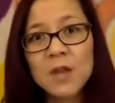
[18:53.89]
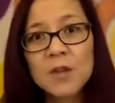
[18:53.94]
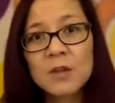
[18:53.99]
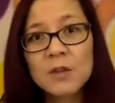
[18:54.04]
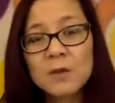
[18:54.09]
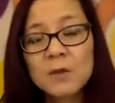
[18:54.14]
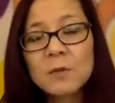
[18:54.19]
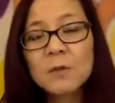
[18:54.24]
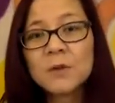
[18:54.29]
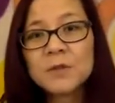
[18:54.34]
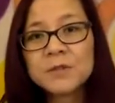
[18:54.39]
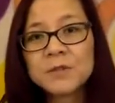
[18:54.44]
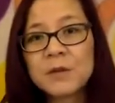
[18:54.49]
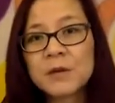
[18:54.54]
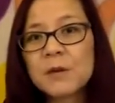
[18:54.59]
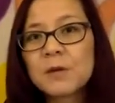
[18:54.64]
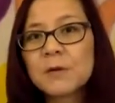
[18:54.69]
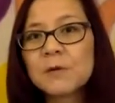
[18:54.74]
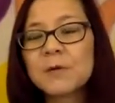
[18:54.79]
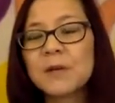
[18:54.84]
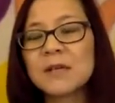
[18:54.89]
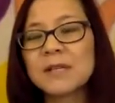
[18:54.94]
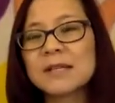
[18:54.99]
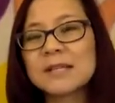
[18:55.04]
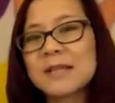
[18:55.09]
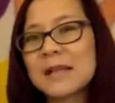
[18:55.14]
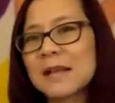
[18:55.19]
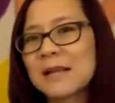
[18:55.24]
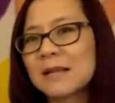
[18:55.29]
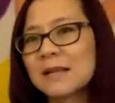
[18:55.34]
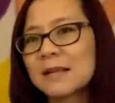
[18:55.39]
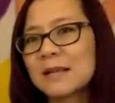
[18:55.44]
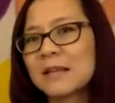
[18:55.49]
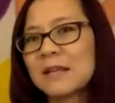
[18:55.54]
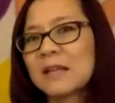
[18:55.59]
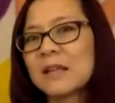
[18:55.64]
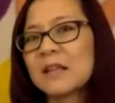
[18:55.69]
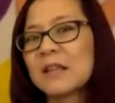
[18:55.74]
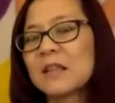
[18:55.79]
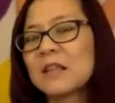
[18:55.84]
You will know
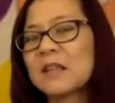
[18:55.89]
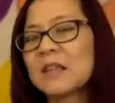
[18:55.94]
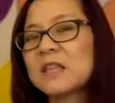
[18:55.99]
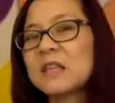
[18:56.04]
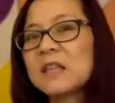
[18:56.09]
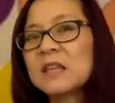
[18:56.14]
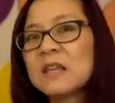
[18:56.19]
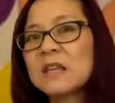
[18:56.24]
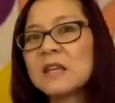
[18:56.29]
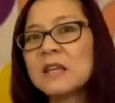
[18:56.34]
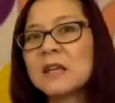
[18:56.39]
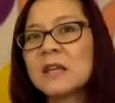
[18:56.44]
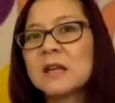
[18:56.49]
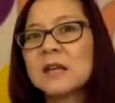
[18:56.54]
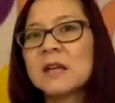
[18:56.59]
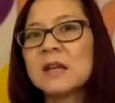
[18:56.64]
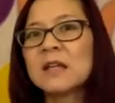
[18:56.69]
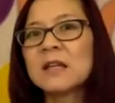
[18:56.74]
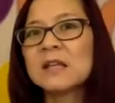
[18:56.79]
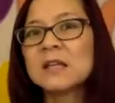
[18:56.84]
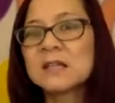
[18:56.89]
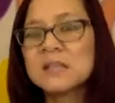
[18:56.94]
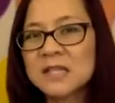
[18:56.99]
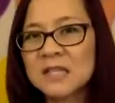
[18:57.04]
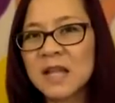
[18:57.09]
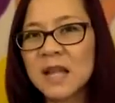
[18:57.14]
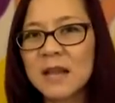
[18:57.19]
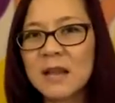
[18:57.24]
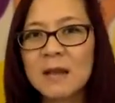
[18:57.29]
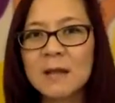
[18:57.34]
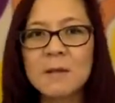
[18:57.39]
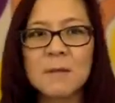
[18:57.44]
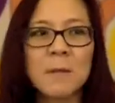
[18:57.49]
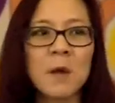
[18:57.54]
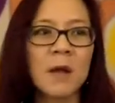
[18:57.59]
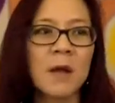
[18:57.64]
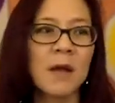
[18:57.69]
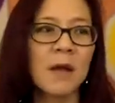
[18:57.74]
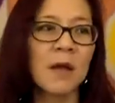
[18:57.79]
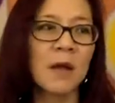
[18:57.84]
exactly the
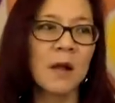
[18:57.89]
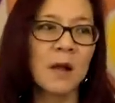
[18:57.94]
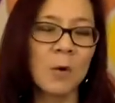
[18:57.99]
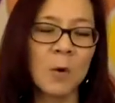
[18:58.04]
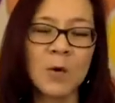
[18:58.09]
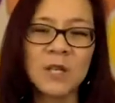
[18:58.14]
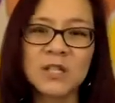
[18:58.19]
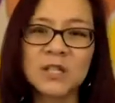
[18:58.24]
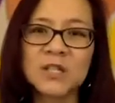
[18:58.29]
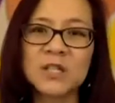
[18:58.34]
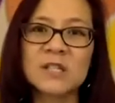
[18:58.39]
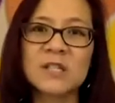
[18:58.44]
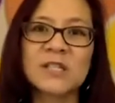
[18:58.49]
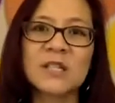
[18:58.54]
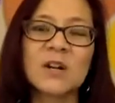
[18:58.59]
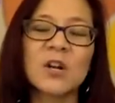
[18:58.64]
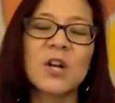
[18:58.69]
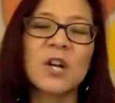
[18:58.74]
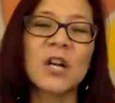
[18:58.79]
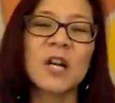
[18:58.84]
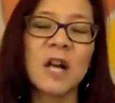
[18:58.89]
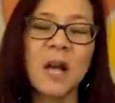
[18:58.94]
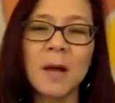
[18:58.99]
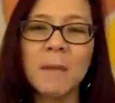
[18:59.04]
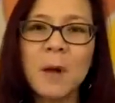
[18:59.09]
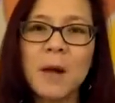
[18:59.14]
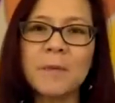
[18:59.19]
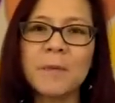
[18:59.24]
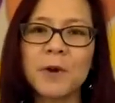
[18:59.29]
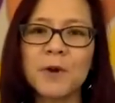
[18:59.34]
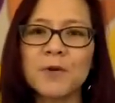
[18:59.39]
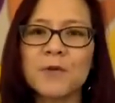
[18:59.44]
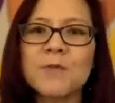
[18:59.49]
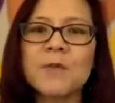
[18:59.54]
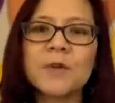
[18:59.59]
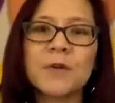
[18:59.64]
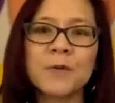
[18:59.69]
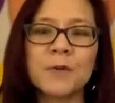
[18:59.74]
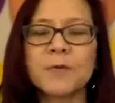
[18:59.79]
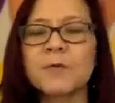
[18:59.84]
same questions that are going to come up
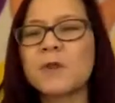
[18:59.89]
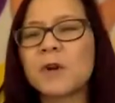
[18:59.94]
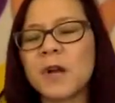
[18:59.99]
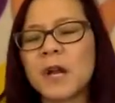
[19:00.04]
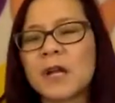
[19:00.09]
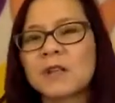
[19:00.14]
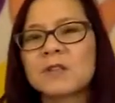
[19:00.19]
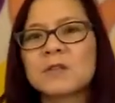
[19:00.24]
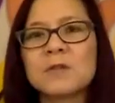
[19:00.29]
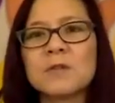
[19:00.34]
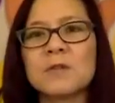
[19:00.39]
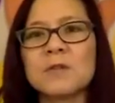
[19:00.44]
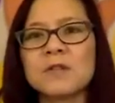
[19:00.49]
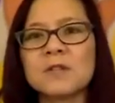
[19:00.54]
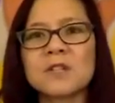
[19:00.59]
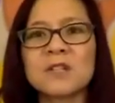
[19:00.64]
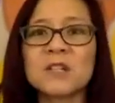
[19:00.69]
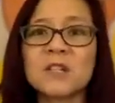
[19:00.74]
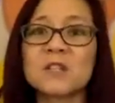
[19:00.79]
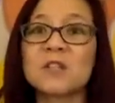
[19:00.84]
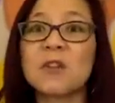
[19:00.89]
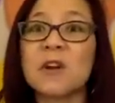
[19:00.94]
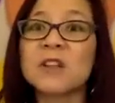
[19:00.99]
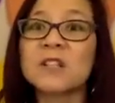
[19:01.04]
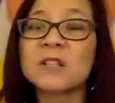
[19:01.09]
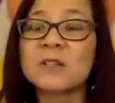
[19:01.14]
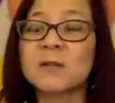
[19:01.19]
over and over again. So you can just address